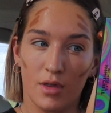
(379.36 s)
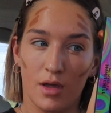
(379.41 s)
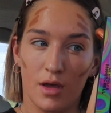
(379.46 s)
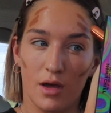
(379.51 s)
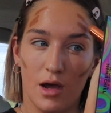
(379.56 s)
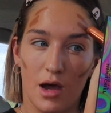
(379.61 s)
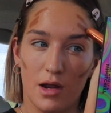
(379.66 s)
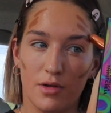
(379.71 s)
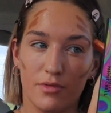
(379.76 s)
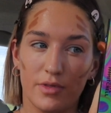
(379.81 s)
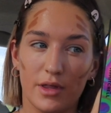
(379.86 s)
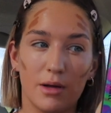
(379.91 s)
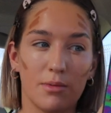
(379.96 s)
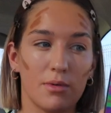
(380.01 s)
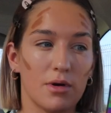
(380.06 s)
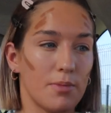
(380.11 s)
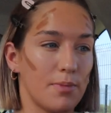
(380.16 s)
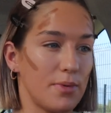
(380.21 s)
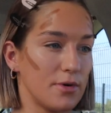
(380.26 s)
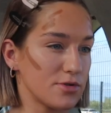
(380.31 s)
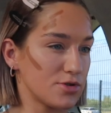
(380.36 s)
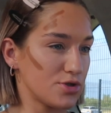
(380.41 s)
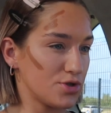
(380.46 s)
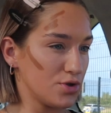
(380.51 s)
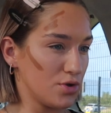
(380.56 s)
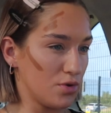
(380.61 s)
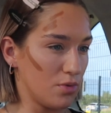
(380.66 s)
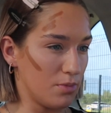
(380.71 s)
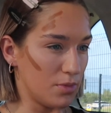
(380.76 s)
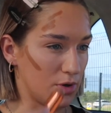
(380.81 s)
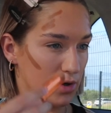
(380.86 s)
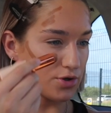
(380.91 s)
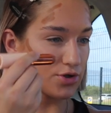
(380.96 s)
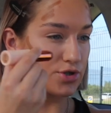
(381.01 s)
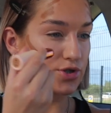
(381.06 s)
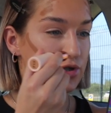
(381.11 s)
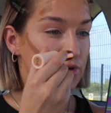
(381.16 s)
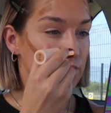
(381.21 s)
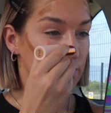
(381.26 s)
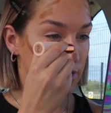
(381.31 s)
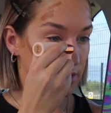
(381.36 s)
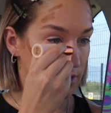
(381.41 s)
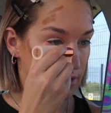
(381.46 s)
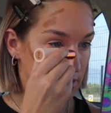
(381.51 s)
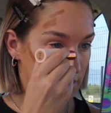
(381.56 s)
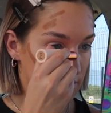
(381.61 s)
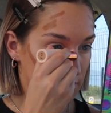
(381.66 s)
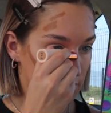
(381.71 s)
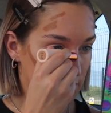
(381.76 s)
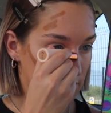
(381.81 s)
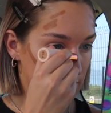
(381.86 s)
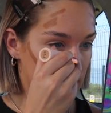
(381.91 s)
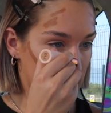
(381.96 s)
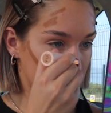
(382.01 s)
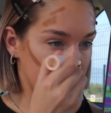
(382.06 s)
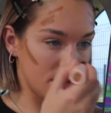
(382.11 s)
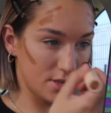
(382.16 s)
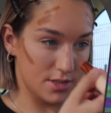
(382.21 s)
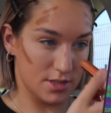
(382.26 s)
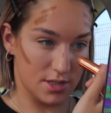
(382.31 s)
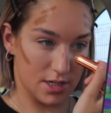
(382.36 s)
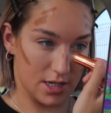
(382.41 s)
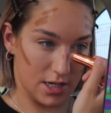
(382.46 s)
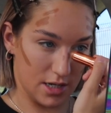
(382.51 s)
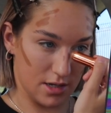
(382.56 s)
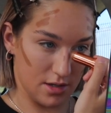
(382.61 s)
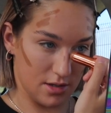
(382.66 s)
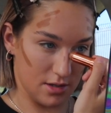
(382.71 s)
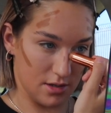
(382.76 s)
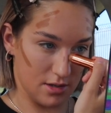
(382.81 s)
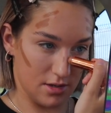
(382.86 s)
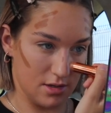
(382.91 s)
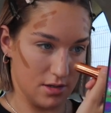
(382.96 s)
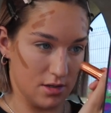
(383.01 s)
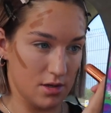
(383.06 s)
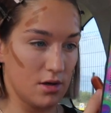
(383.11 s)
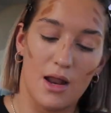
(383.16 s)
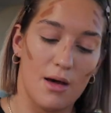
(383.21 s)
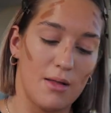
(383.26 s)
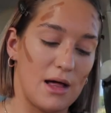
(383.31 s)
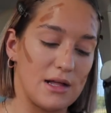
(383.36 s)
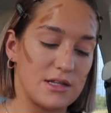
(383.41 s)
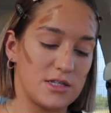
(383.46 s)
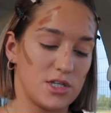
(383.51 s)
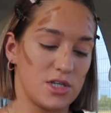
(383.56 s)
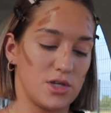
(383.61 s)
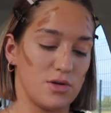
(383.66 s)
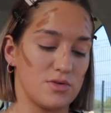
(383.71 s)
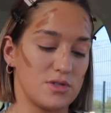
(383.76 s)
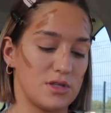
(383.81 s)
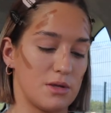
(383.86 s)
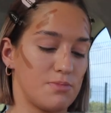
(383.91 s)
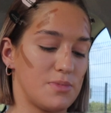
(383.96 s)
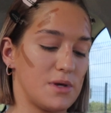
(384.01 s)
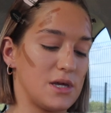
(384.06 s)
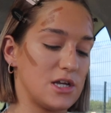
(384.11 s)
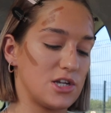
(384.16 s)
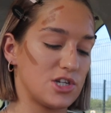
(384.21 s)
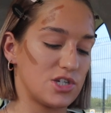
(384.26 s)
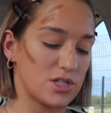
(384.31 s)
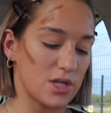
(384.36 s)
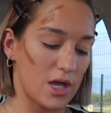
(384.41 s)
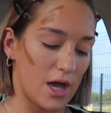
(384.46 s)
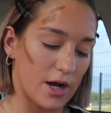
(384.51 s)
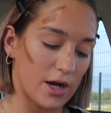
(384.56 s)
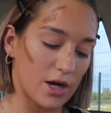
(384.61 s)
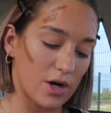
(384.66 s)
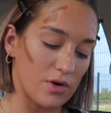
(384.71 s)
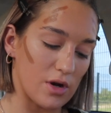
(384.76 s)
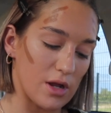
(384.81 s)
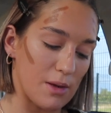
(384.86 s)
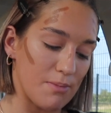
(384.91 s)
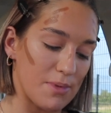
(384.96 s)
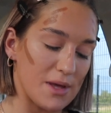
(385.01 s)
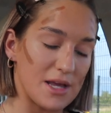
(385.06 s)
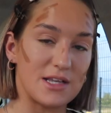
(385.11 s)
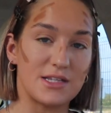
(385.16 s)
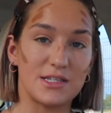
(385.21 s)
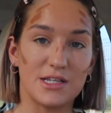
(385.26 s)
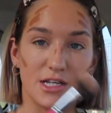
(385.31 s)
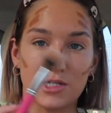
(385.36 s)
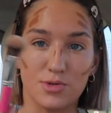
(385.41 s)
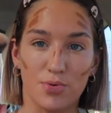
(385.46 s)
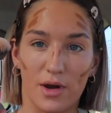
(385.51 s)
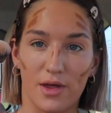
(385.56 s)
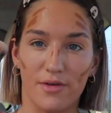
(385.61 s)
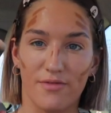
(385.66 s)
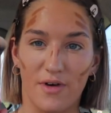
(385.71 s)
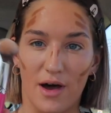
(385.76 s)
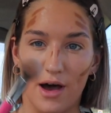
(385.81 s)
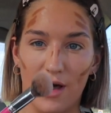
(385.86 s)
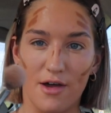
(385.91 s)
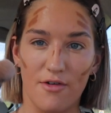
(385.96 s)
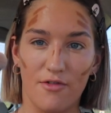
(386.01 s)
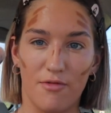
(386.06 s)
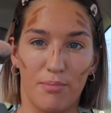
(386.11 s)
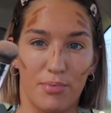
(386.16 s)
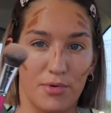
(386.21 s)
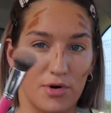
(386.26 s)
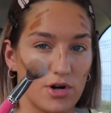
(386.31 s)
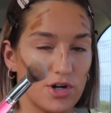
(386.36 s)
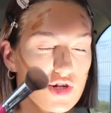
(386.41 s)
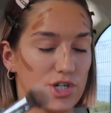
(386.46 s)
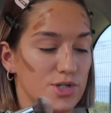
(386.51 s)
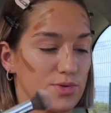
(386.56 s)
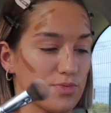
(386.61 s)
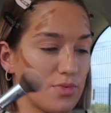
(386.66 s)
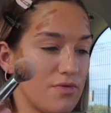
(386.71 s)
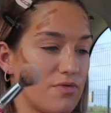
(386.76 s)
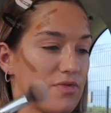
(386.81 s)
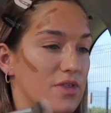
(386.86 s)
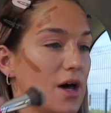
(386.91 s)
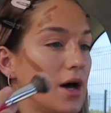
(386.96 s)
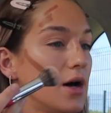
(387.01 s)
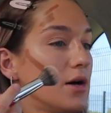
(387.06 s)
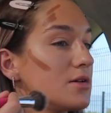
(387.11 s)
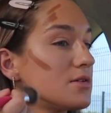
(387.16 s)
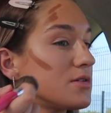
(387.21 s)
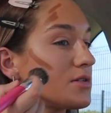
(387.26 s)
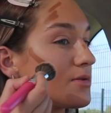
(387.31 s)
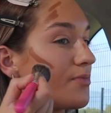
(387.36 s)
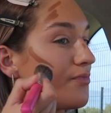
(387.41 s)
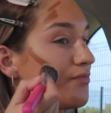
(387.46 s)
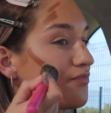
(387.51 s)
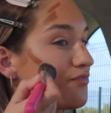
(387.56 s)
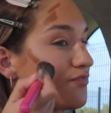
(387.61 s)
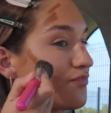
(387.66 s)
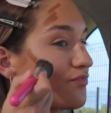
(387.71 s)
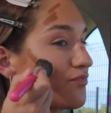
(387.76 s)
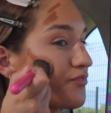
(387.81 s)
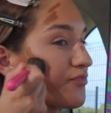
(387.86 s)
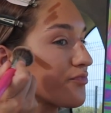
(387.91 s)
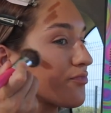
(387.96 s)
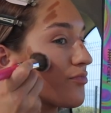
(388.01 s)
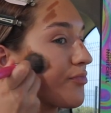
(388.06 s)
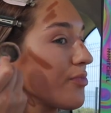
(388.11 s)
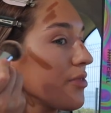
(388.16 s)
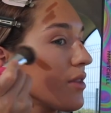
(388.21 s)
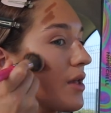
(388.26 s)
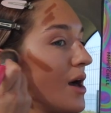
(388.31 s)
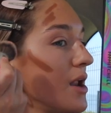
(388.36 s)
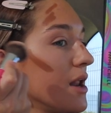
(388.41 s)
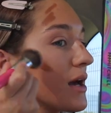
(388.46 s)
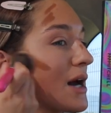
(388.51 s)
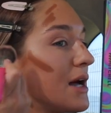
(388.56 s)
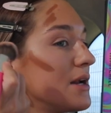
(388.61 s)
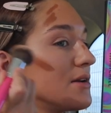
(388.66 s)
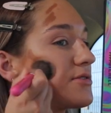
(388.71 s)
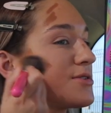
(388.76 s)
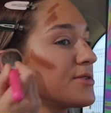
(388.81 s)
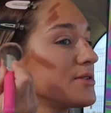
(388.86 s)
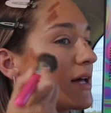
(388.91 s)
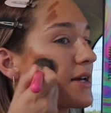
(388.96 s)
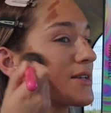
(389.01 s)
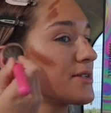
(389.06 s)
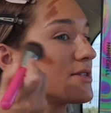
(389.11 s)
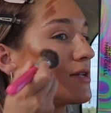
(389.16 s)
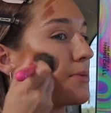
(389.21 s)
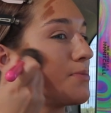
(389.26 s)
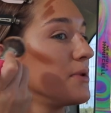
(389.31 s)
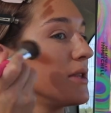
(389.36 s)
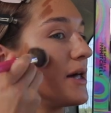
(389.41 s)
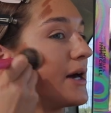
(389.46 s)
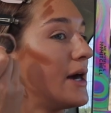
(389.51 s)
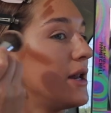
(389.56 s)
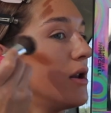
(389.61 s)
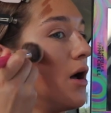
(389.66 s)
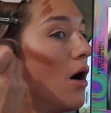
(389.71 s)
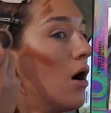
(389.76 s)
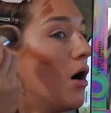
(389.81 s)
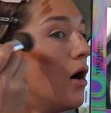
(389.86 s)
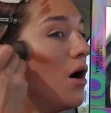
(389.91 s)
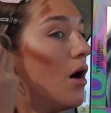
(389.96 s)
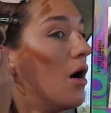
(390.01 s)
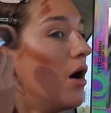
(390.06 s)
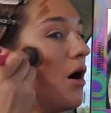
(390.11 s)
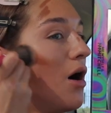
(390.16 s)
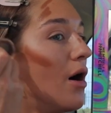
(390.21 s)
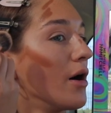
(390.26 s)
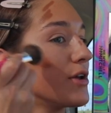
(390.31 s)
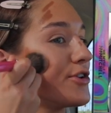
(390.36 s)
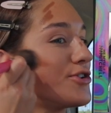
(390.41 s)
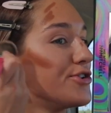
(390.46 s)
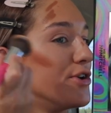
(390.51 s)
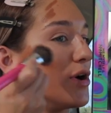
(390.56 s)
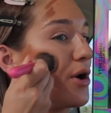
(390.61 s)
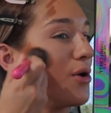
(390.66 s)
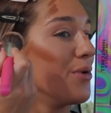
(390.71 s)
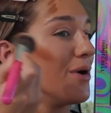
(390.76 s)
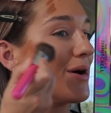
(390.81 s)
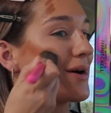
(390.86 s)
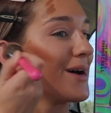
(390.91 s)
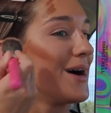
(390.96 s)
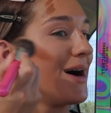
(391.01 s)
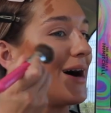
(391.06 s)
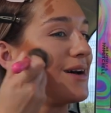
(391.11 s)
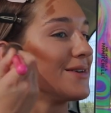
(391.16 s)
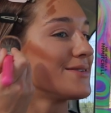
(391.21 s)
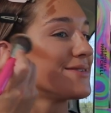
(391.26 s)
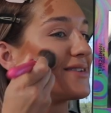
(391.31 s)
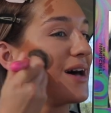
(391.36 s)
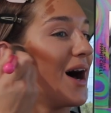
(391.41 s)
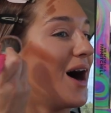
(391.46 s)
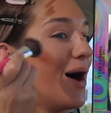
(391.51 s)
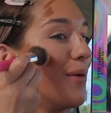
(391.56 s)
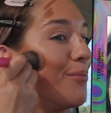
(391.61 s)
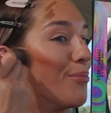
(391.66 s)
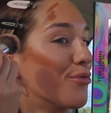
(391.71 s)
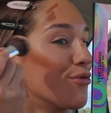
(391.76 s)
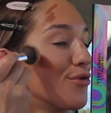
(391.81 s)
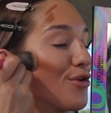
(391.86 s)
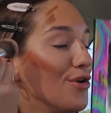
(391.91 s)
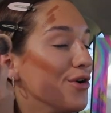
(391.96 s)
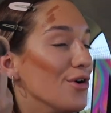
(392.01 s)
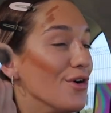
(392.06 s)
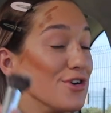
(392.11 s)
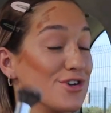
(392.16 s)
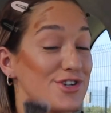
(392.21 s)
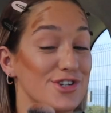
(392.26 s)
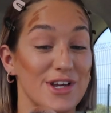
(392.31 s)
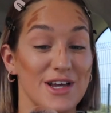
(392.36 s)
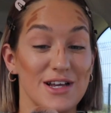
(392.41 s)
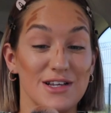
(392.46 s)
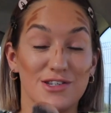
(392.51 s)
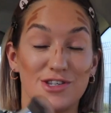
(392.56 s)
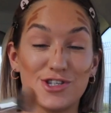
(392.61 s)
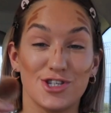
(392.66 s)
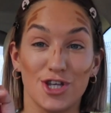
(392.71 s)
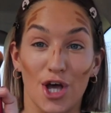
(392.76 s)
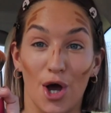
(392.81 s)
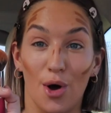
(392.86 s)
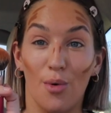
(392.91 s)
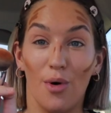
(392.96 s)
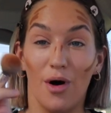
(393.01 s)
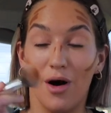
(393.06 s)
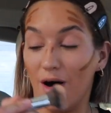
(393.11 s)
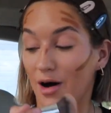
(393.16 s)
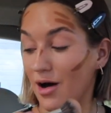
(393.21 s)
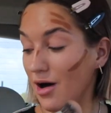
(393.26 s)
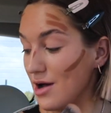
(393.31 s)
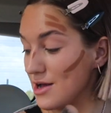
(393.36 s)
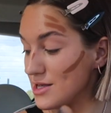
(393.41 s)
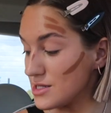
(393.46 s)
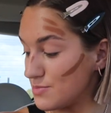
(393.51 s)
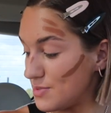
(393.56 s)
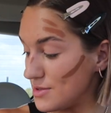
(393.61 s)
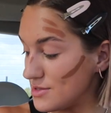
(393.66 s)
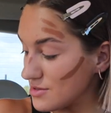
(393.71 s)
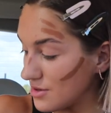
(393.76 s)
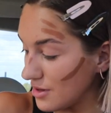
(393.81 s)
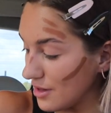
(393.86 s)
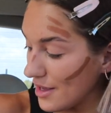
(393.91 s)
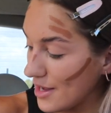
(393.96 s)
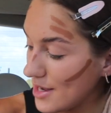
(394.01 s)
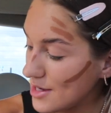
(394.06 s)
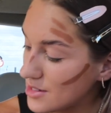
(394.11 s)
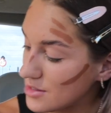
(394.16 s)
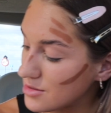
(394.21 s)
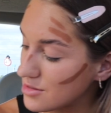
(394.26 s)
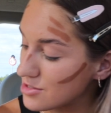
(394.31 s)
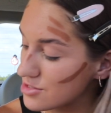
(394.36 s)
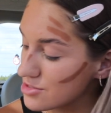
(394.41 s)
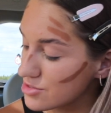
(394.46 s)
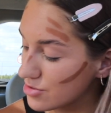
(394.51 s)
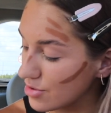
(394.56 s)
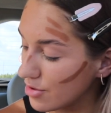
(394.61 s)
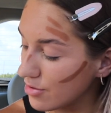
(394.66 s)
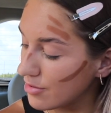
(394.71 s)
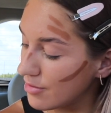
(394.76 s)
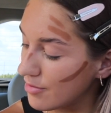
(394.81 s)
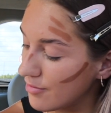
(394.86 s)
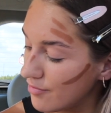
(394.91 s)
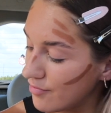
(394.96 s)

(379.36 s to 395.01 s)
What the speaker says: I don't think I'm going to put too much on today. And I like to use the Peaches and Cream PC25 brush with this. And I kind of just like stipple it in. Do you know what, guys? That brush is so hot. It's been laid in the sun.